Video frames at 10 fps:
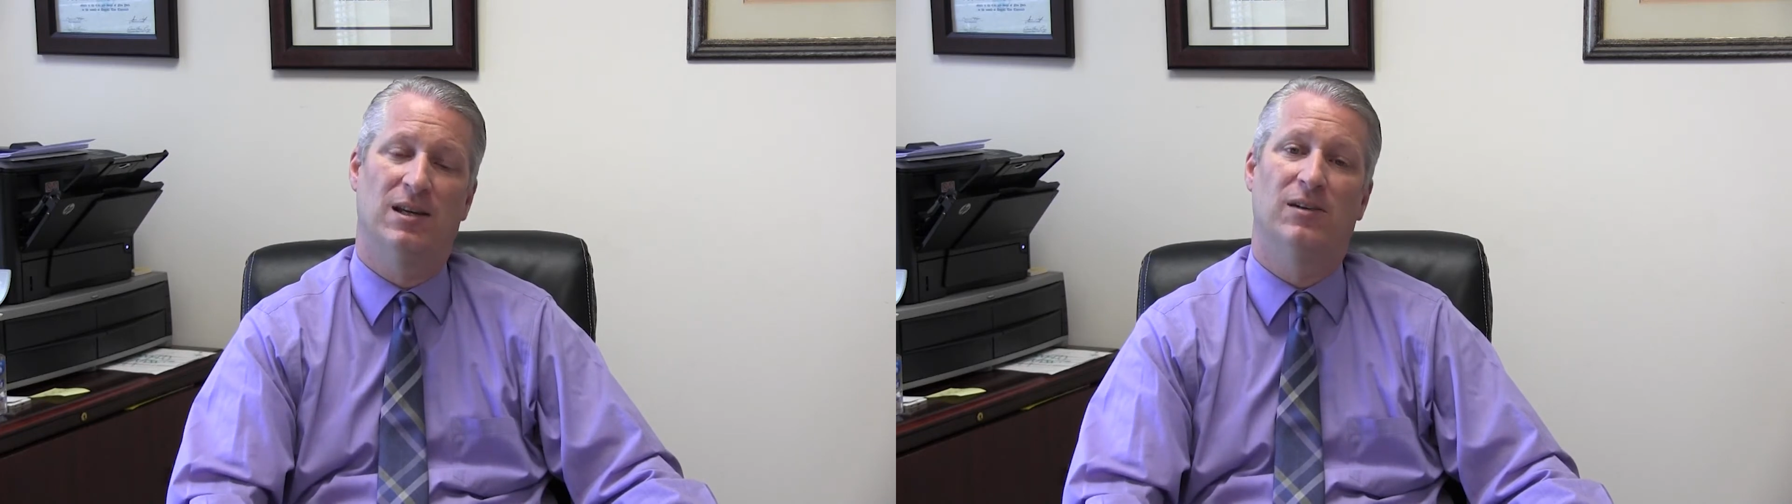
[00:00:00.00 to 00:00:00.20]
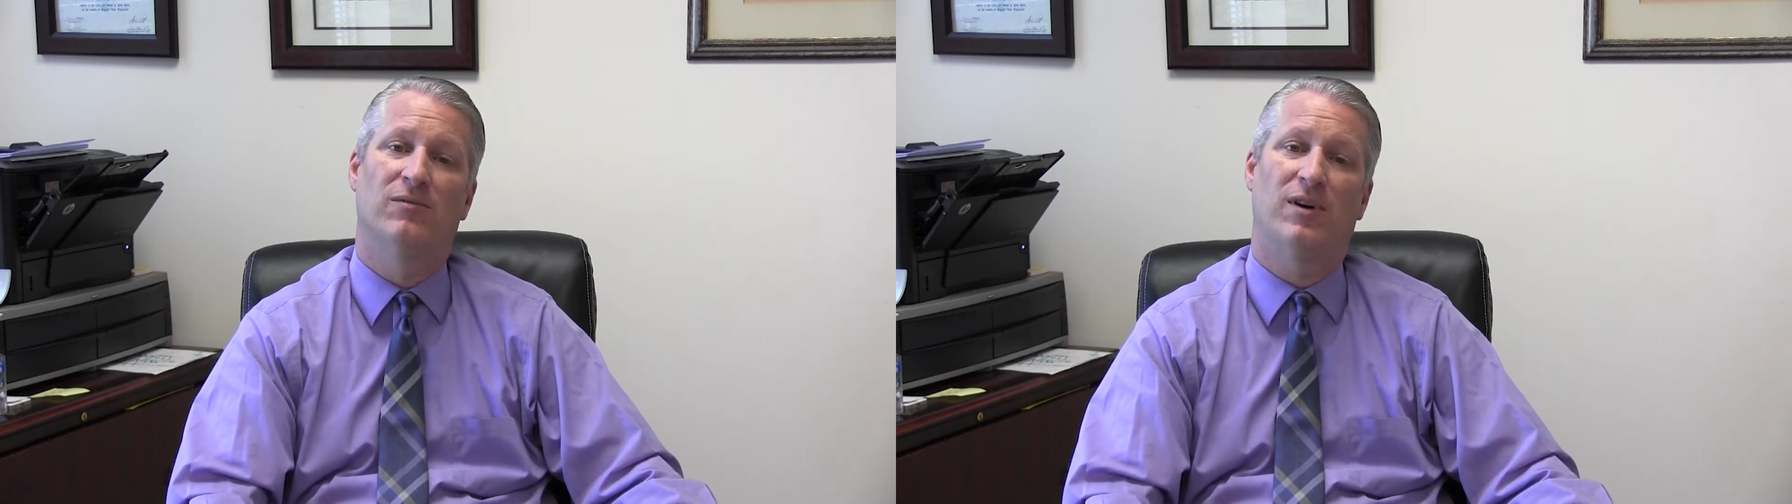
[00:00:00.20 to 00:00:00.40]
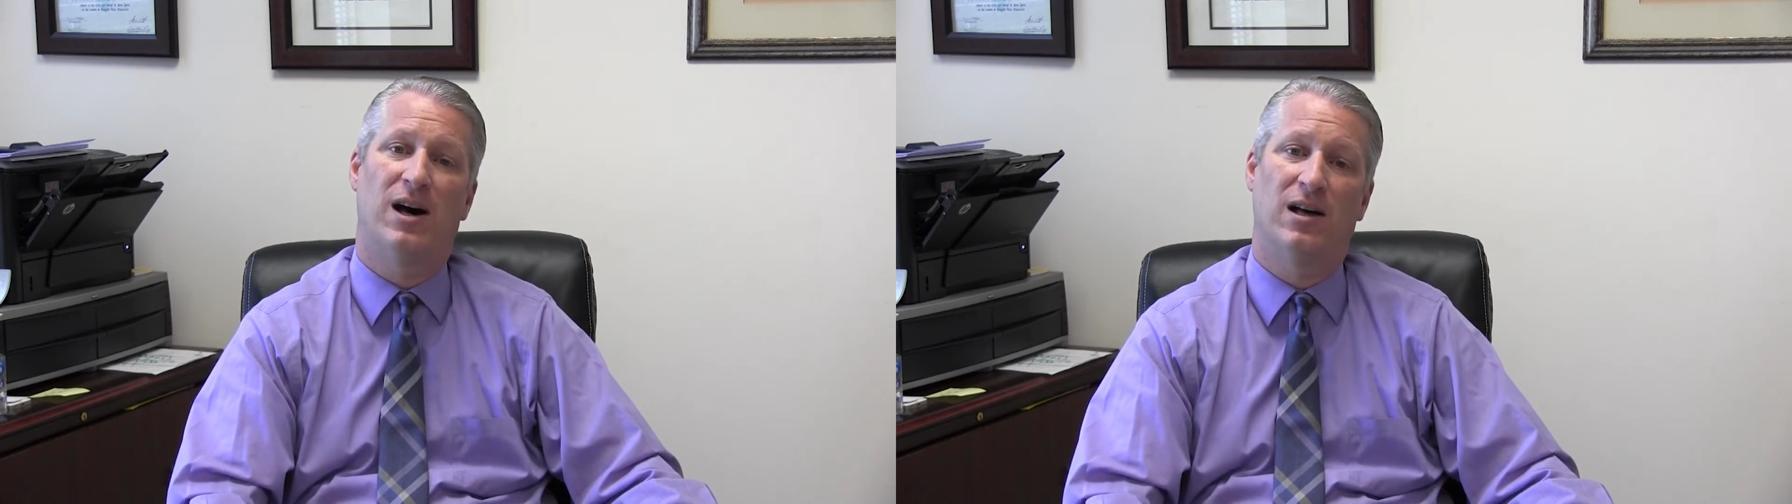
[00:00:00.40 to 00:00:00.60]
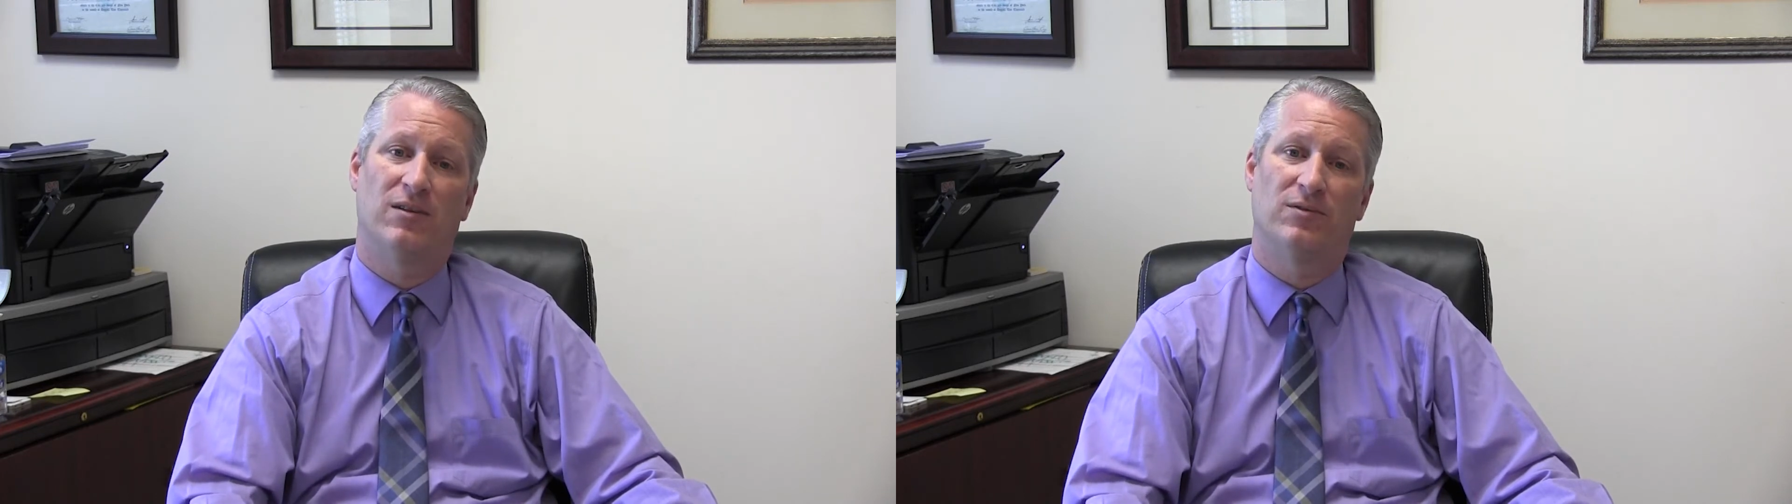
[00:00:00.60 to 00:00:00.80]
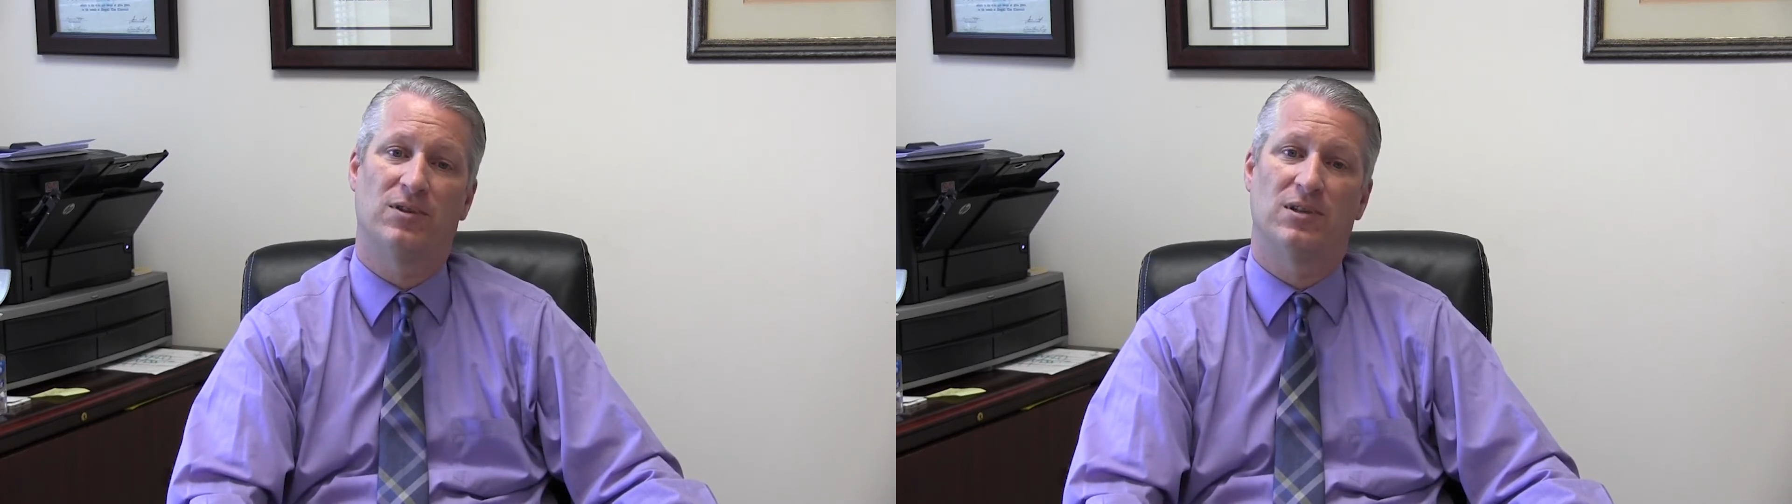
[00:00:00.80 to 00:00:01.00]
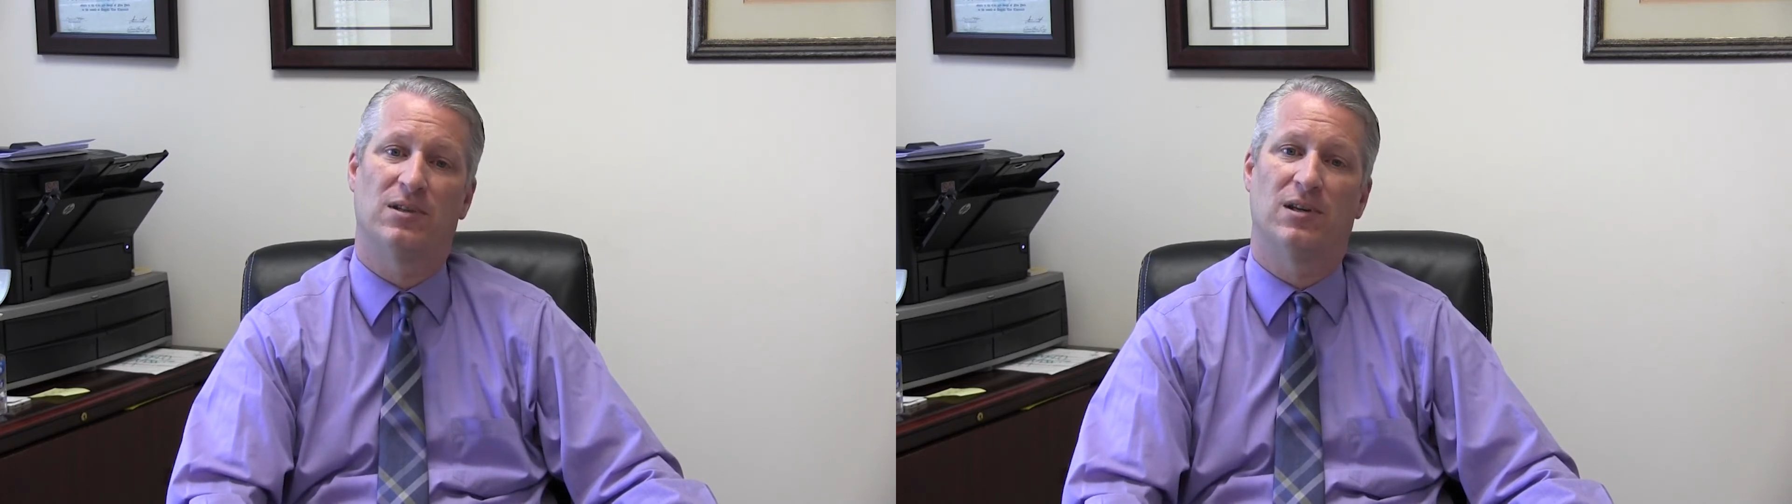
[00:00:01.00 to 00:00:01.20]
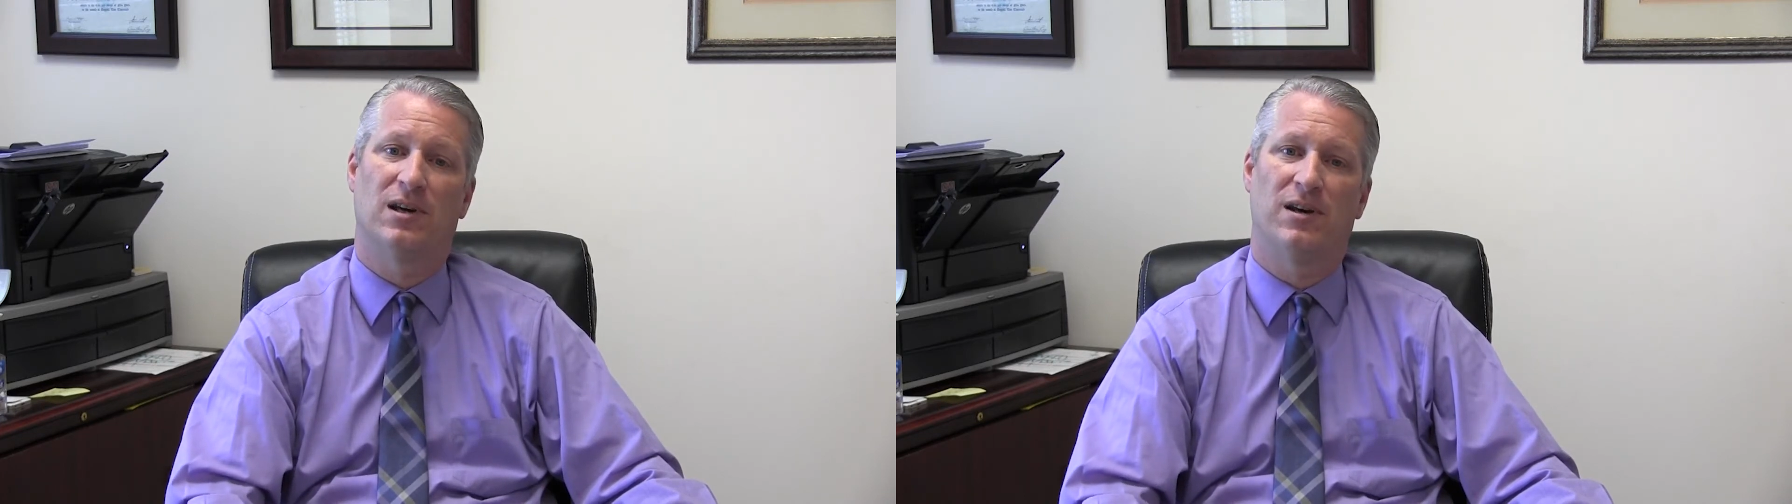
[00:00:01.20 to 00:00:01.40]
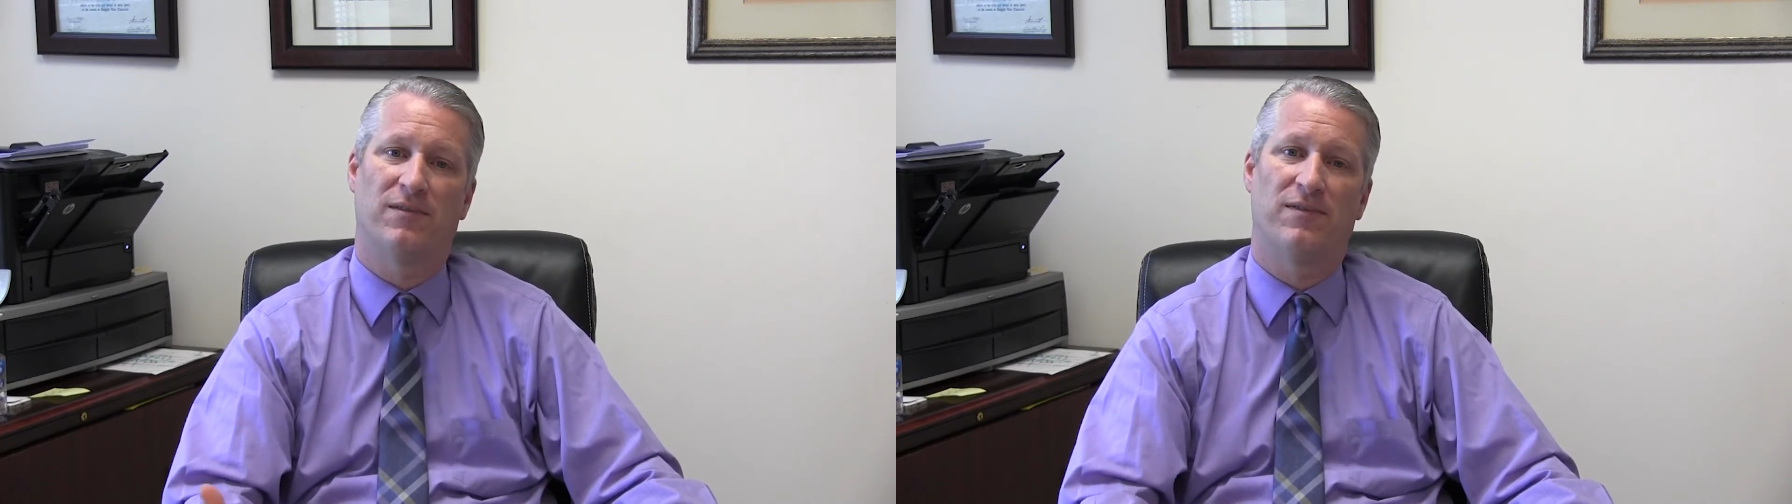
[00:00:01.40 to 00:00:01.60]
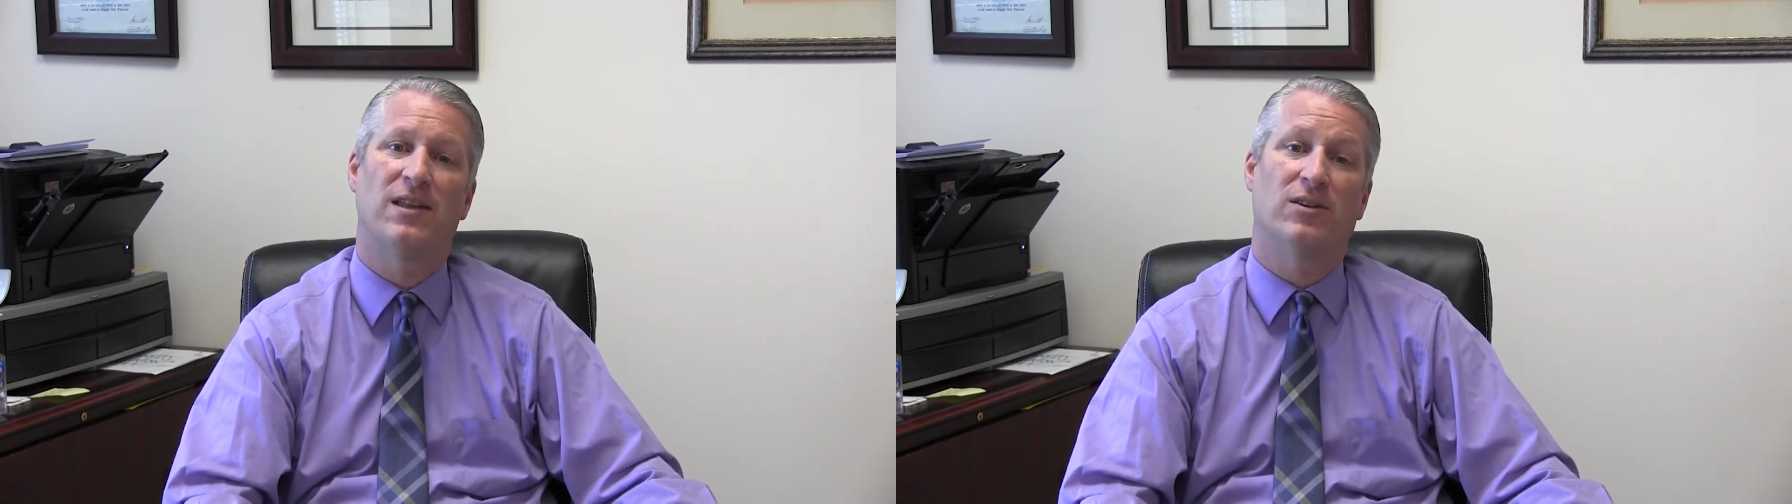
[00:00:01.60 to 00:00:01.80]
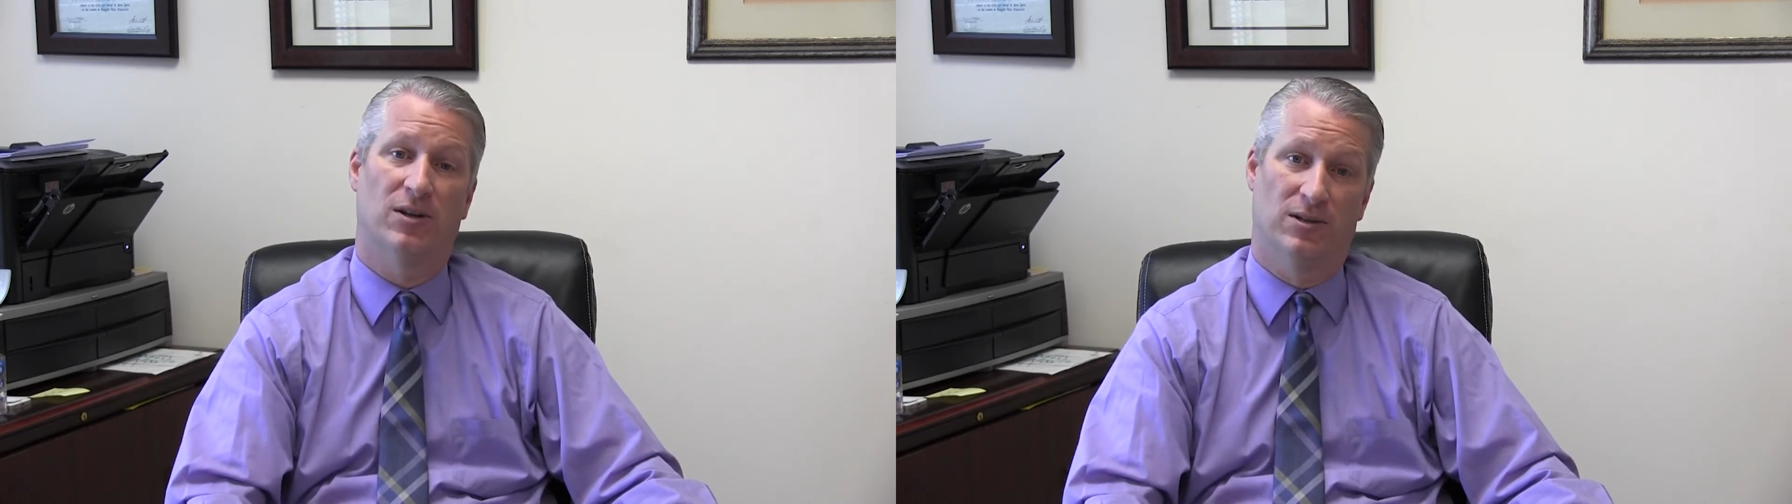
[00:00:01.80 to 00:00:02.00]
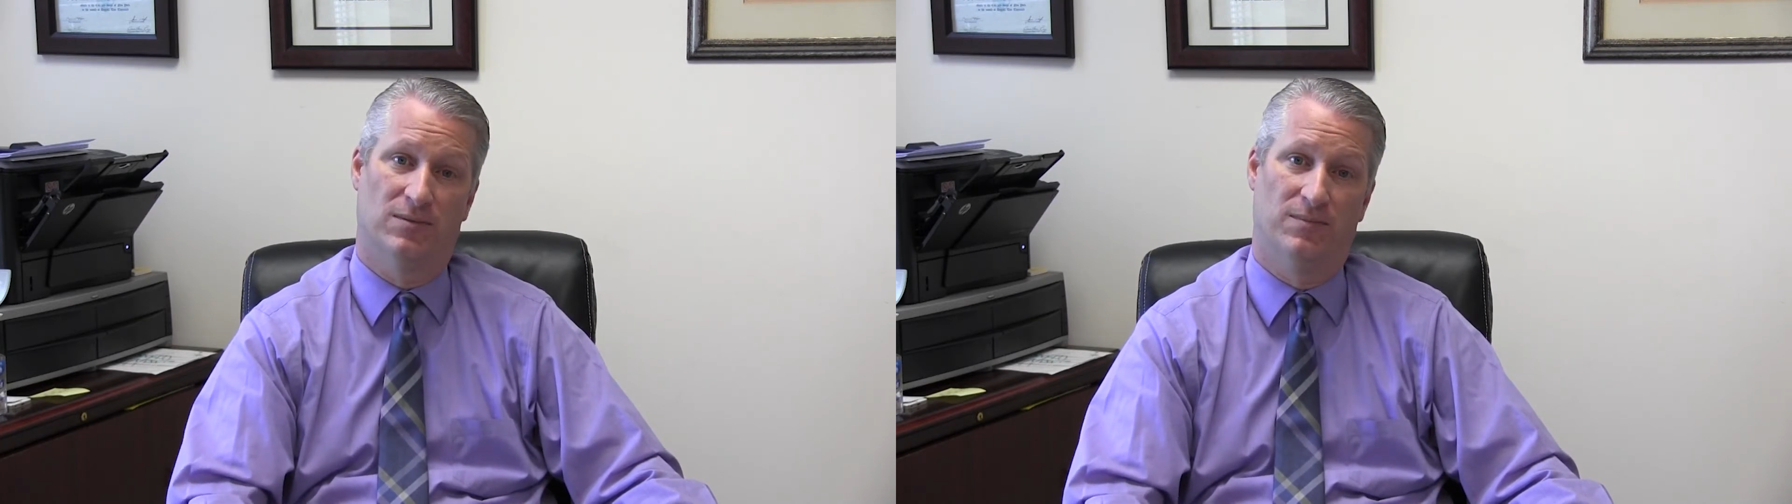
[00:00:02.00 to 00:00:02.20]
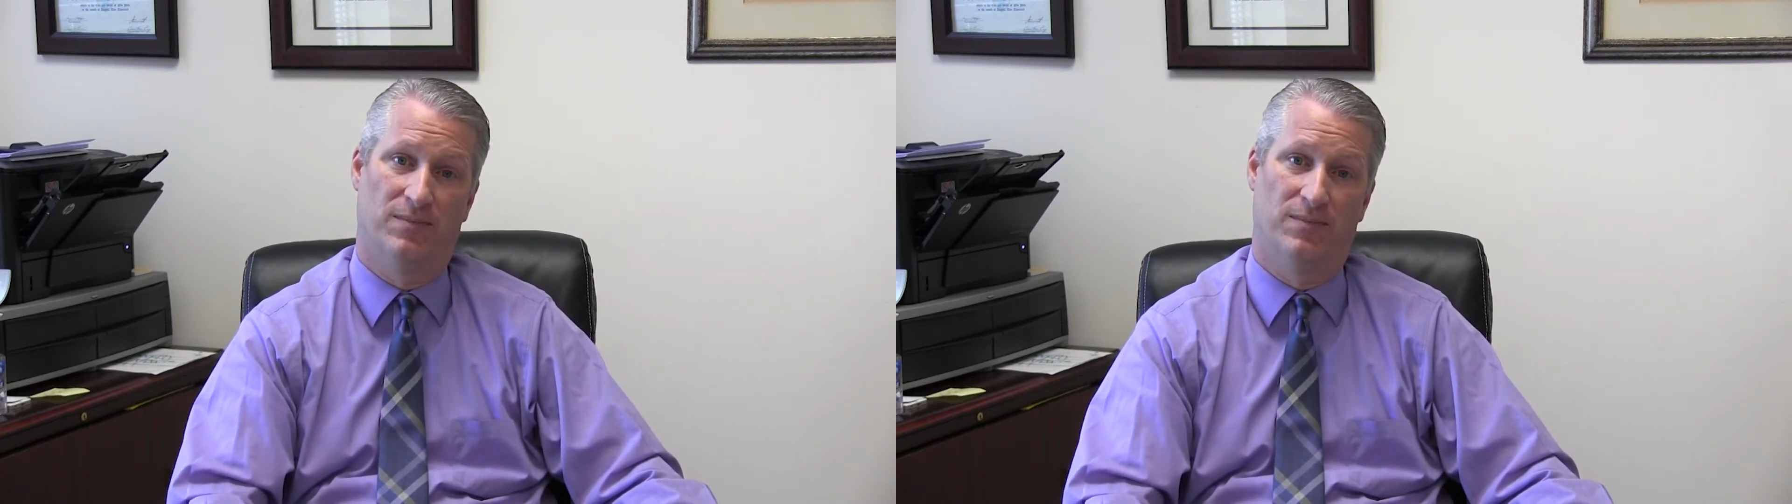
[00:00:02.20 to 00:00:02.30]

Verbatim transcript: involves fentanyl,